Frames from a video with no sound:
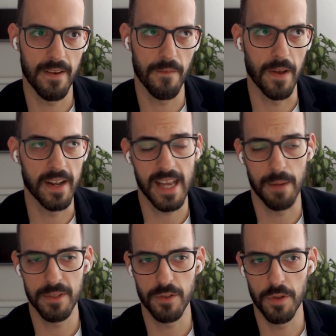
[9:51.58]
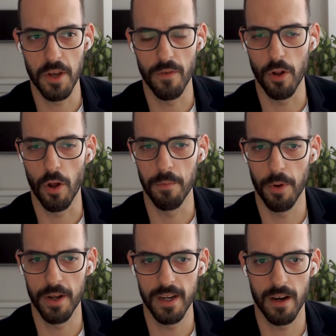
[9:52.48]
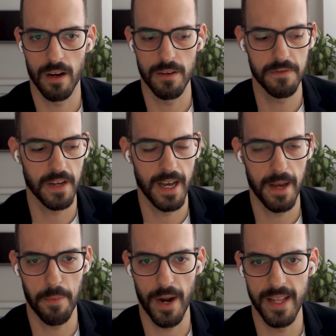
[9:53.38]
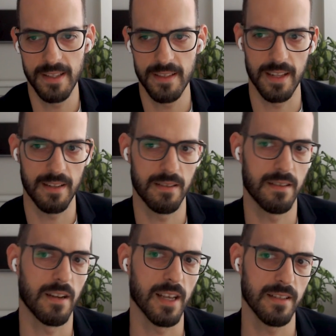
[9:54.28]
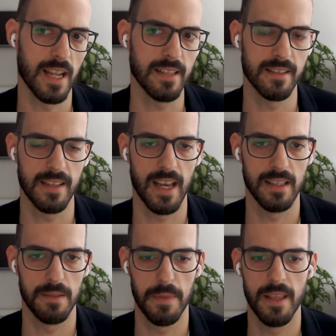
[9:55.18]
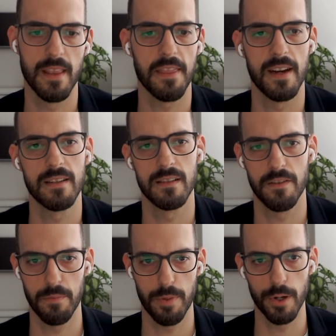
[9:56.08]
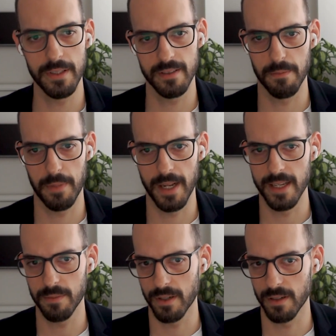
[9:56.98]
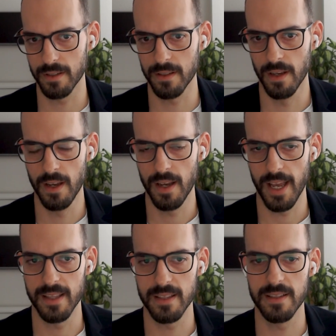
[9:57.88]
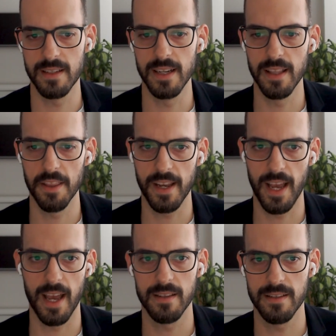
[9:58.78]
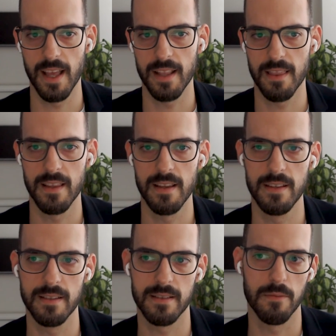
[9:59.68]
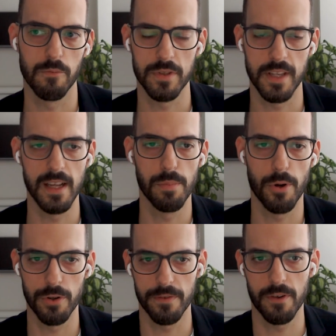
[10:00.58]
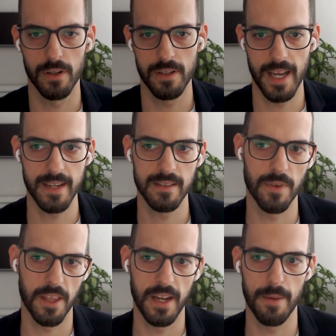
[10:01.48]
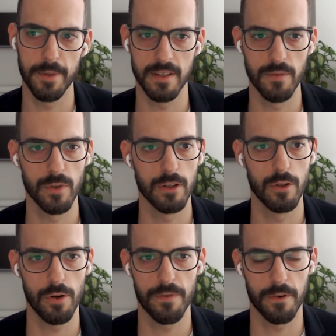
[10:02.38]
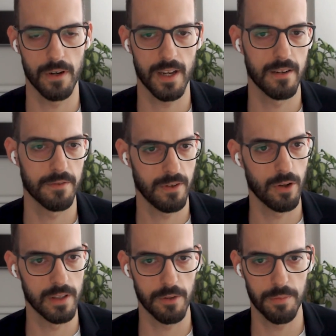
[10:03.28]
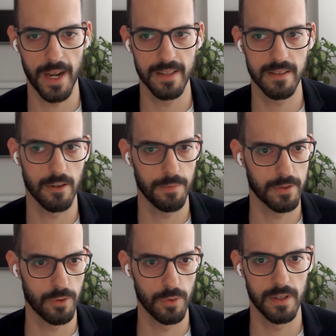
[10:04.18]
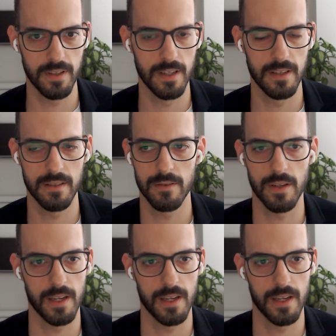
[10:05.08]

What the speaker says: When it comes to the overall onboarding of brands, it doesn't necessarily mean that there is a different process in place, because it's still the case that these single point of contacts within Amazon will look for kind of holdout brands and opportunities to kind